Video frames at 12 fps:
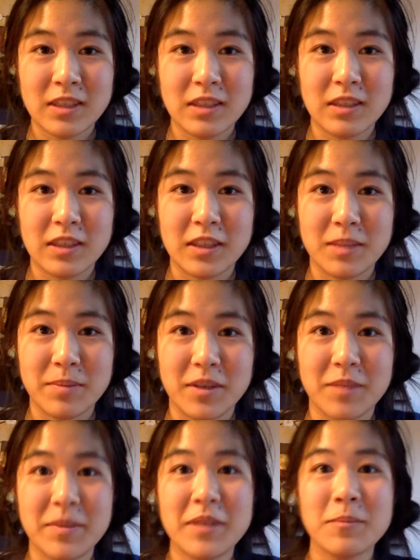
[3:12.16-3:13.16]

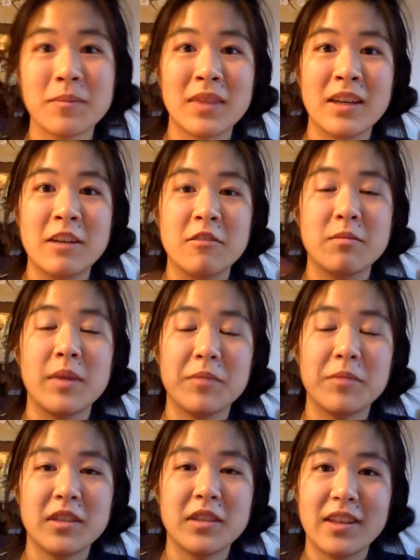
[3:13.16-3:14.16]
experiment. Remember
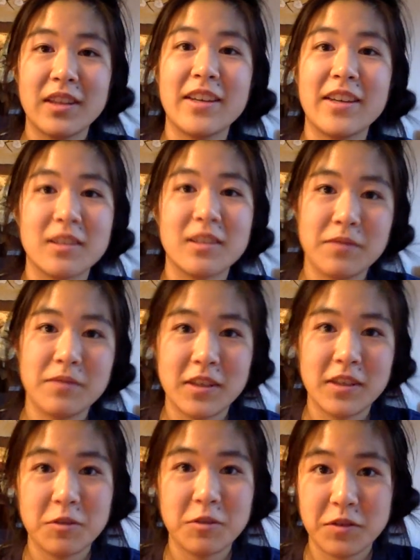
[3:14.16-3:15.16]
to like this
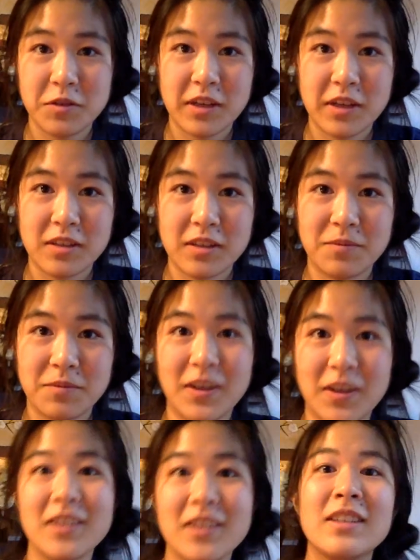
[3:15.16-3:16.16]
video if you had some
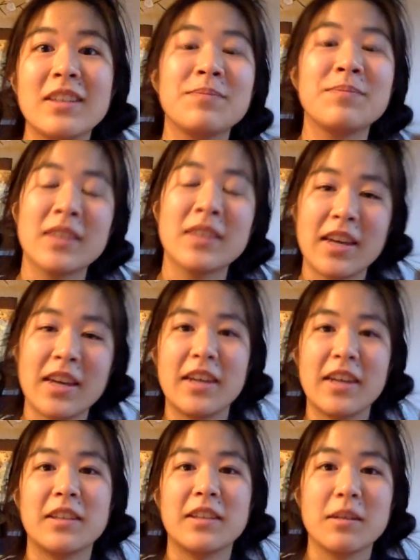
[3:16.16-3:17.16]
fun,
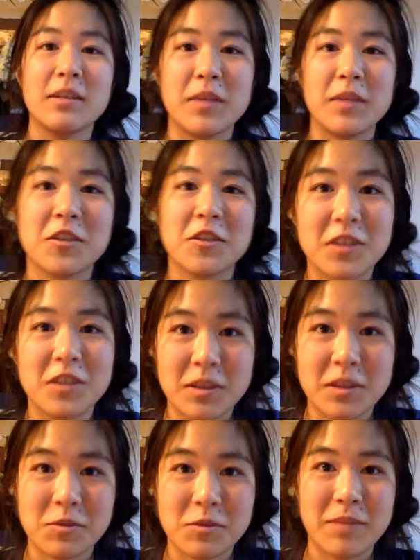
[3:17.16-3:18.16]
and make sure to
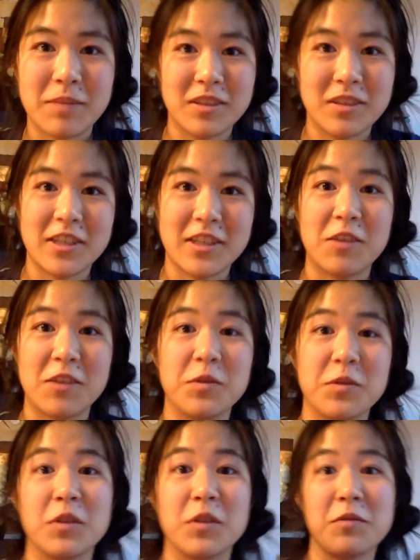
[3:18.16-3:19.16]
subscribe to the channel if
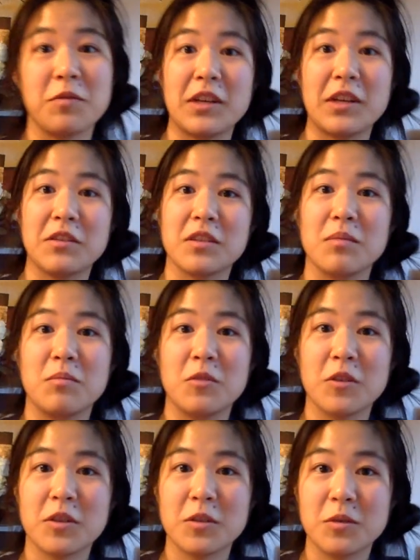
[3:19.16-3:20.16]
you want to find out some
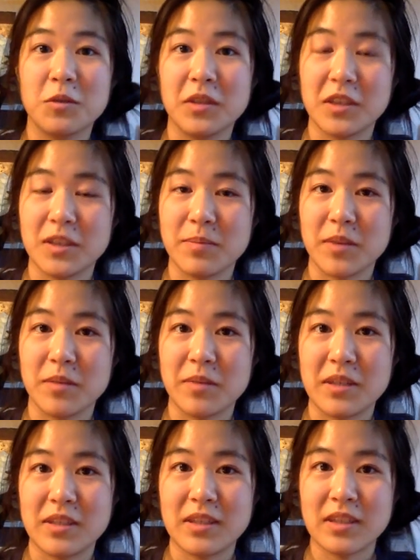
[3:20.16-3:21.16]
more cool
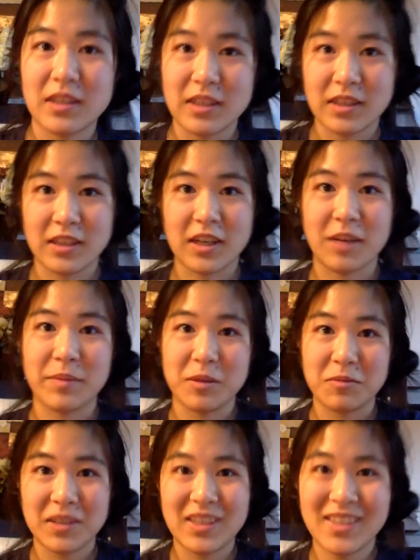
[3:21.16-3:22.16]
experiments in the coming
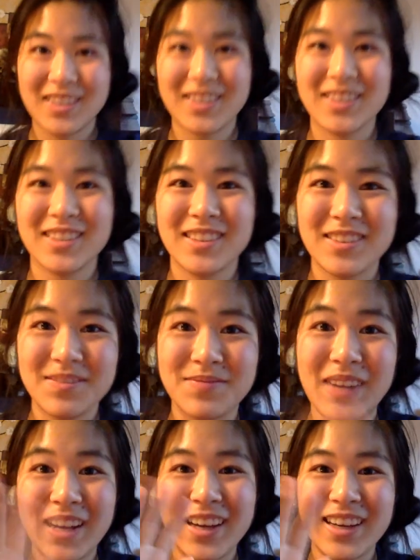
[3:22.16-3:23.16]
weeks.
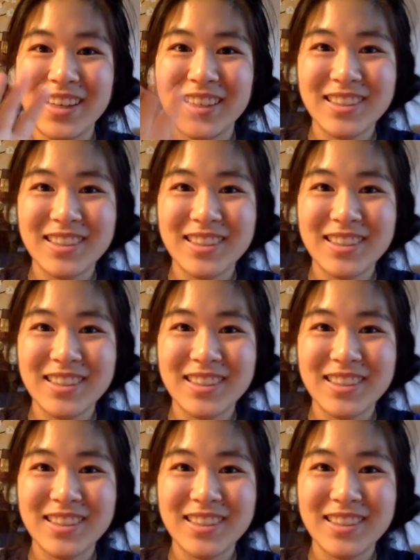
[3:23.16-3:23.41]
Bye!